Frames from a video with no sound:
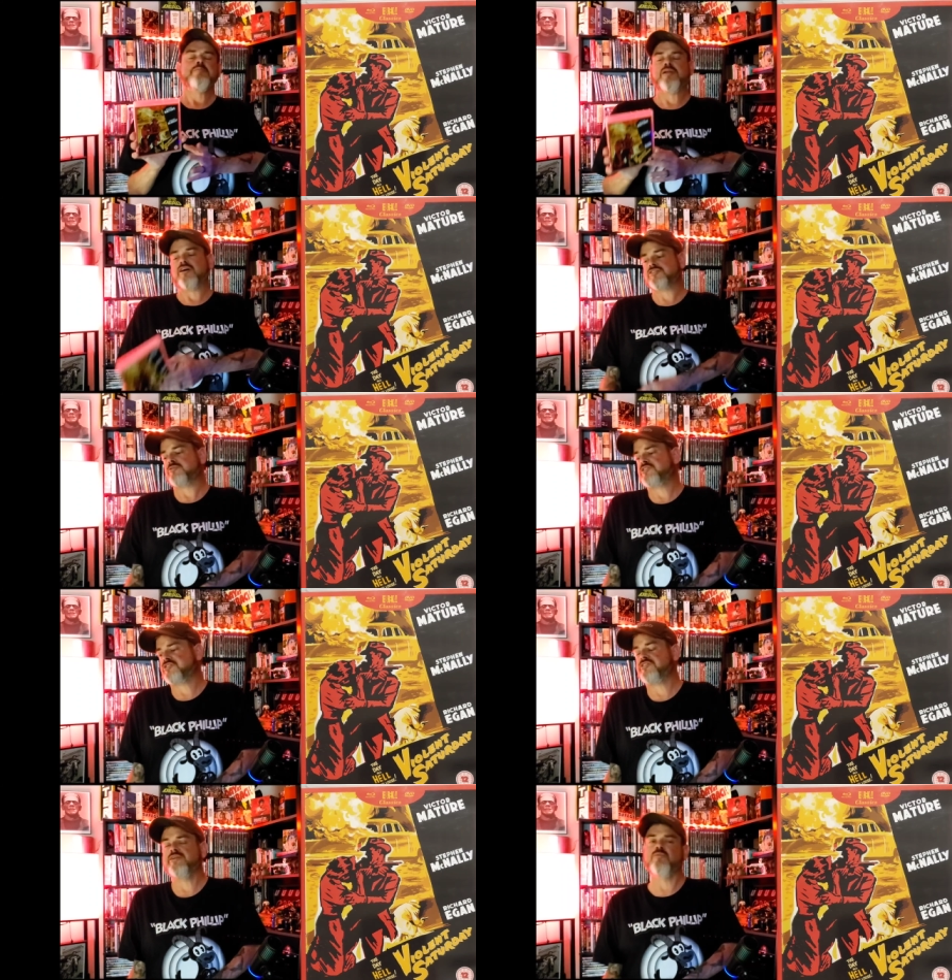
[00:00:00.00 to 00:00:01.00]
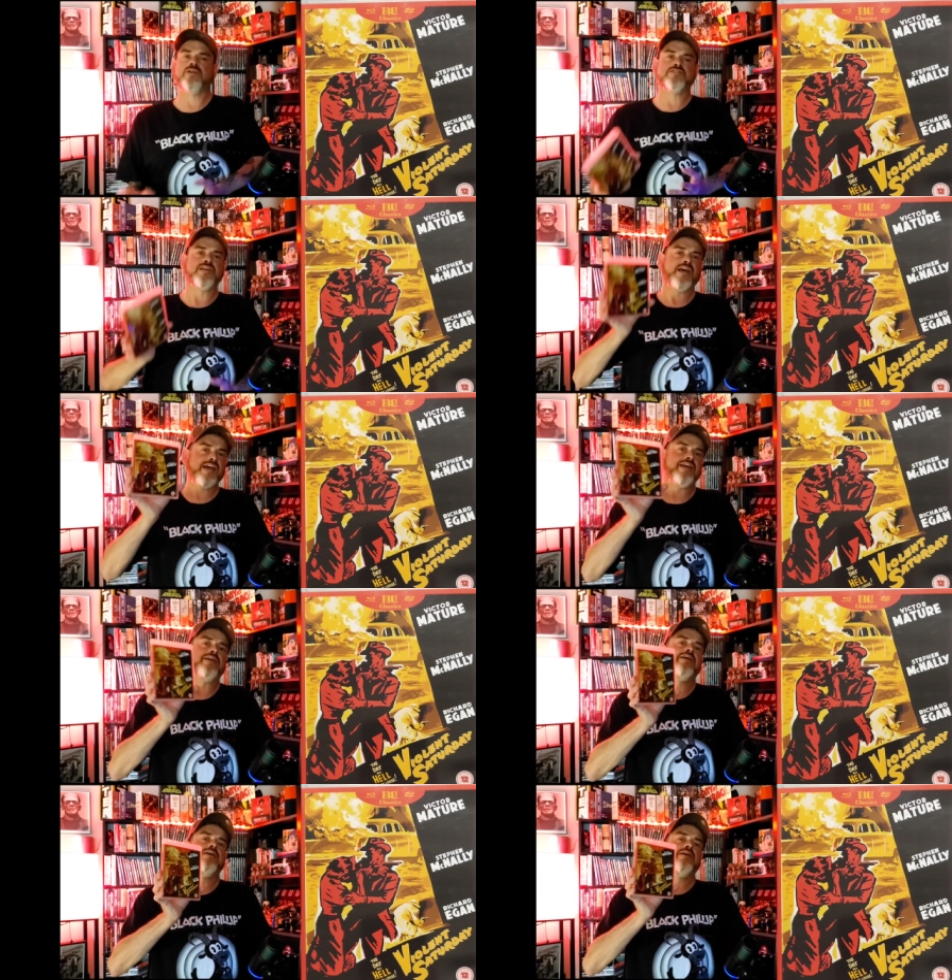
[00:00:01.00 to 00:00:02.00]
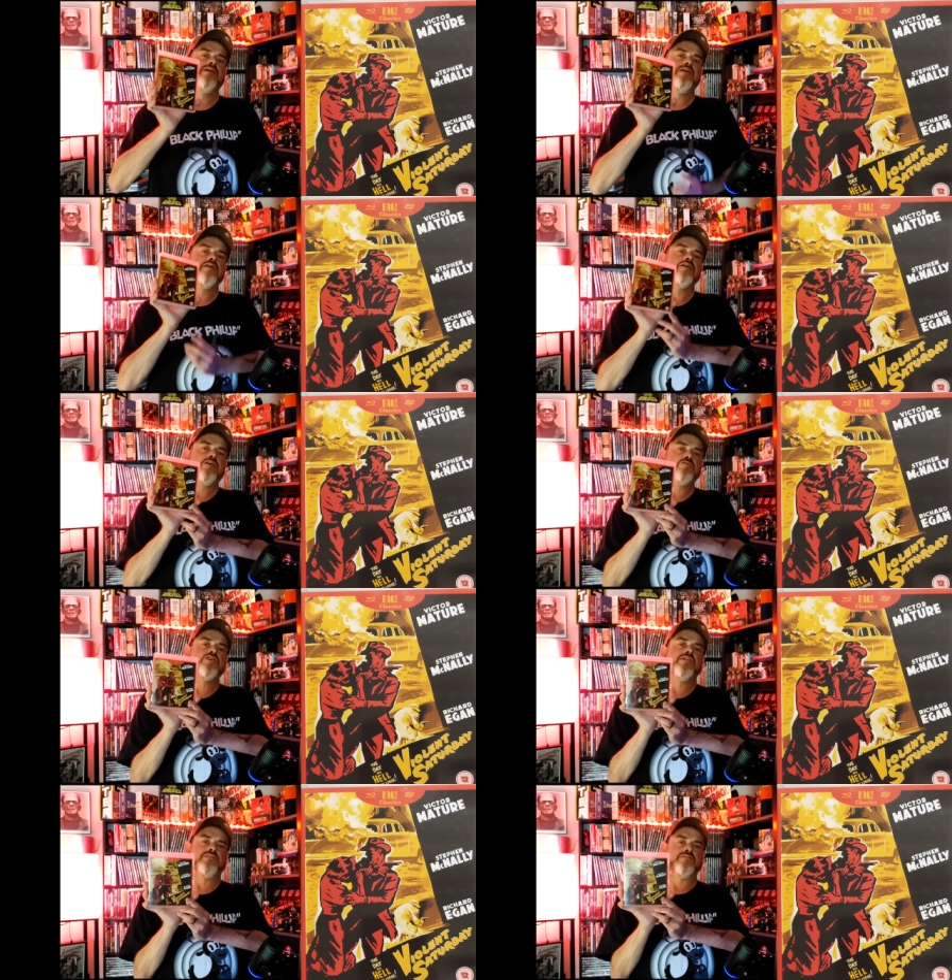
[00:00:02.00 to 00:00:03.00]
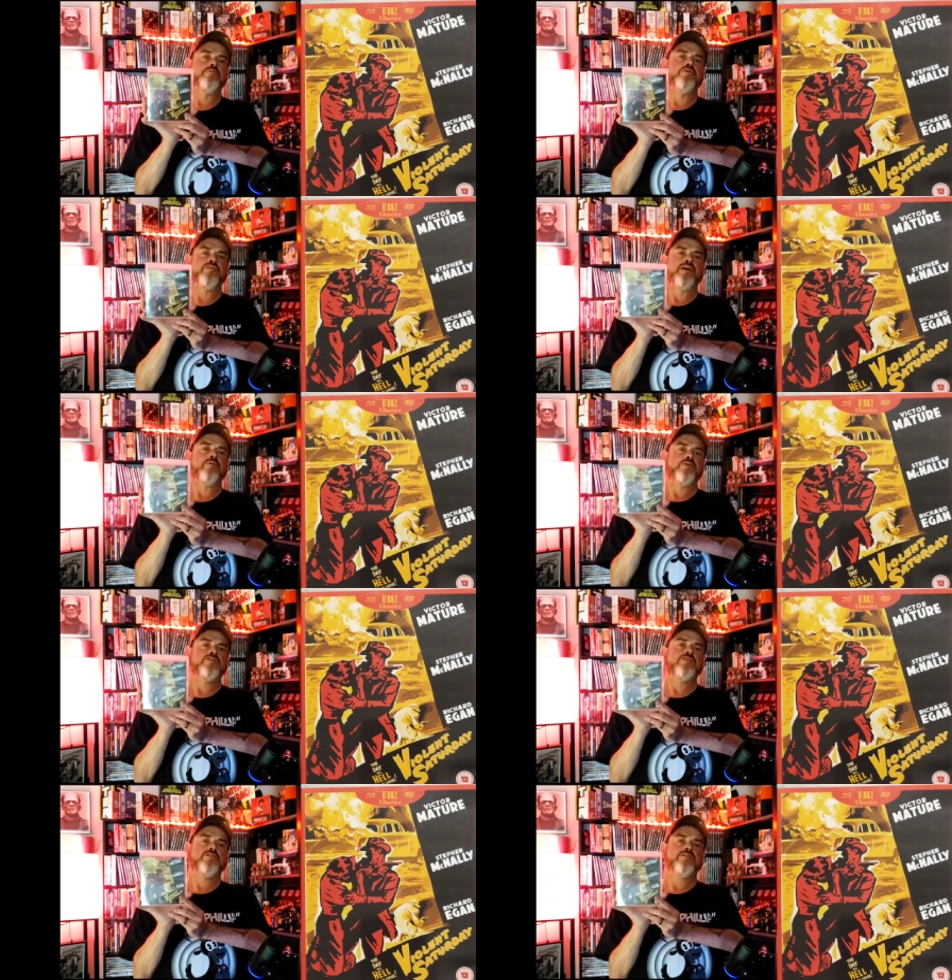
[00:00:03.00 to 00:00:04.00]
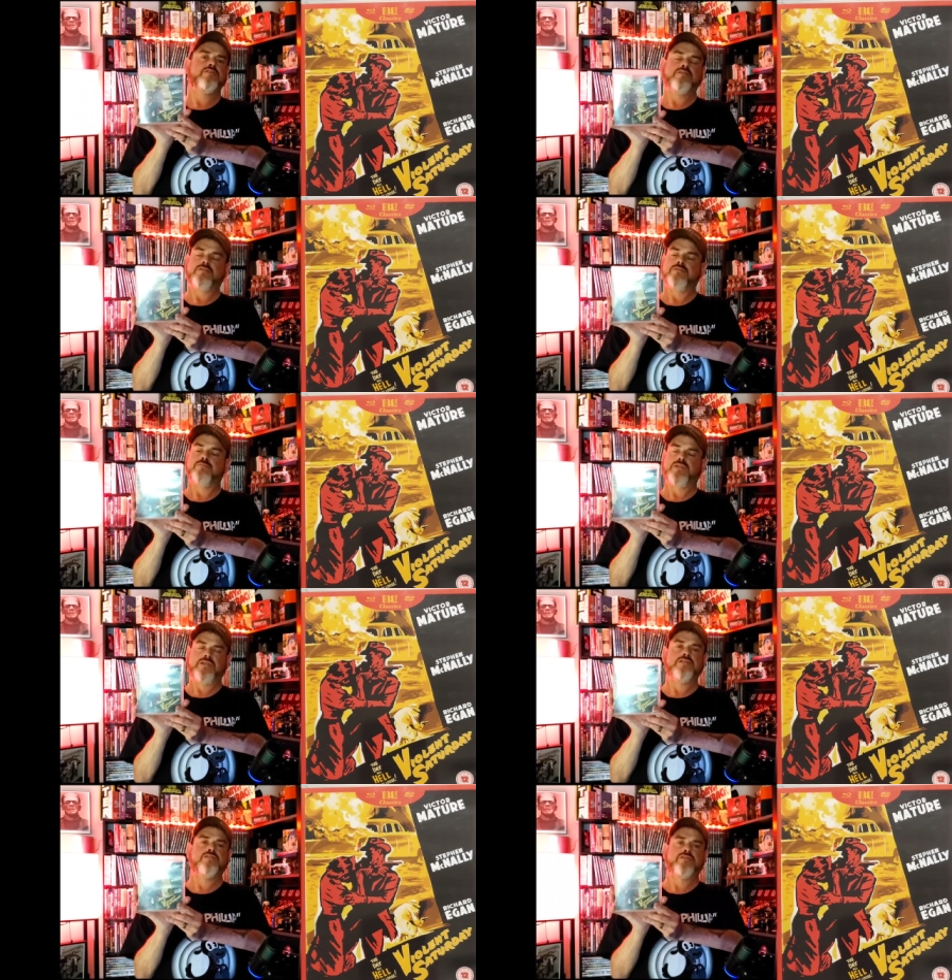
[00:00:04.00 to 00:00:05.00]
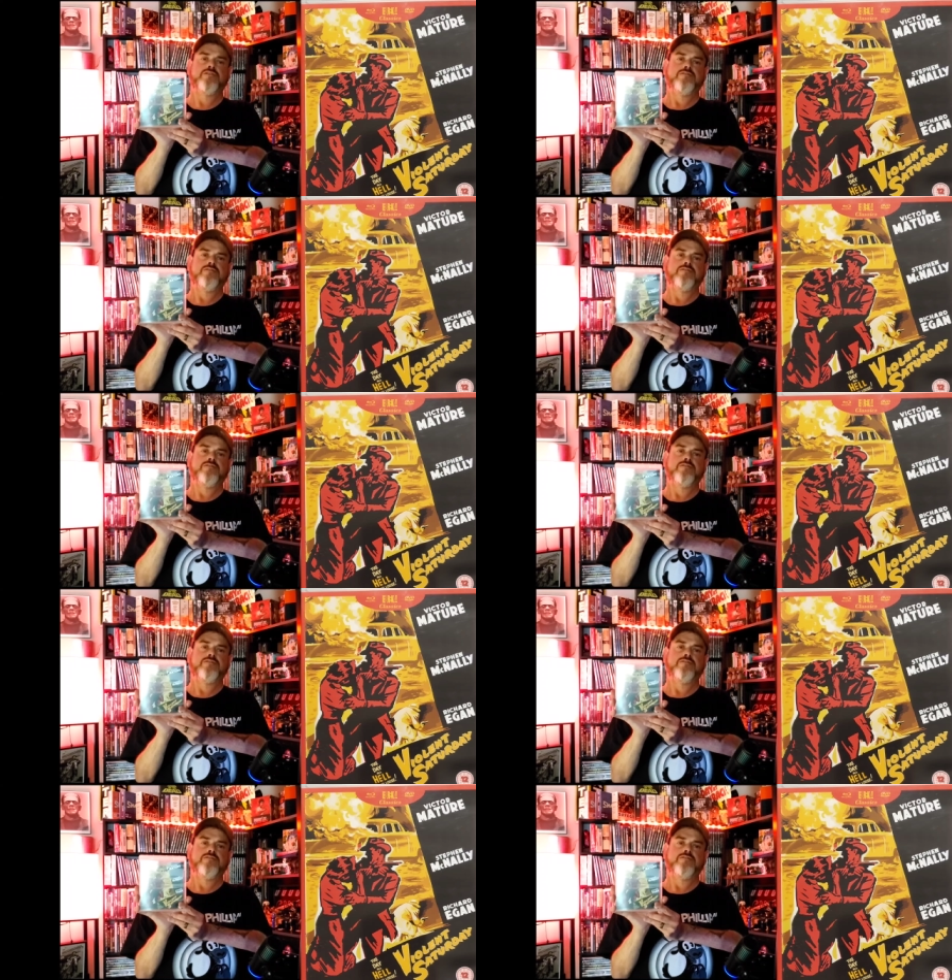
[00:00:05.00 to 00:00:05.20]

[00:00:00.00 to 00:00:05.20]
But also just didn't want to say, hey, go check this movie out, would you? Please.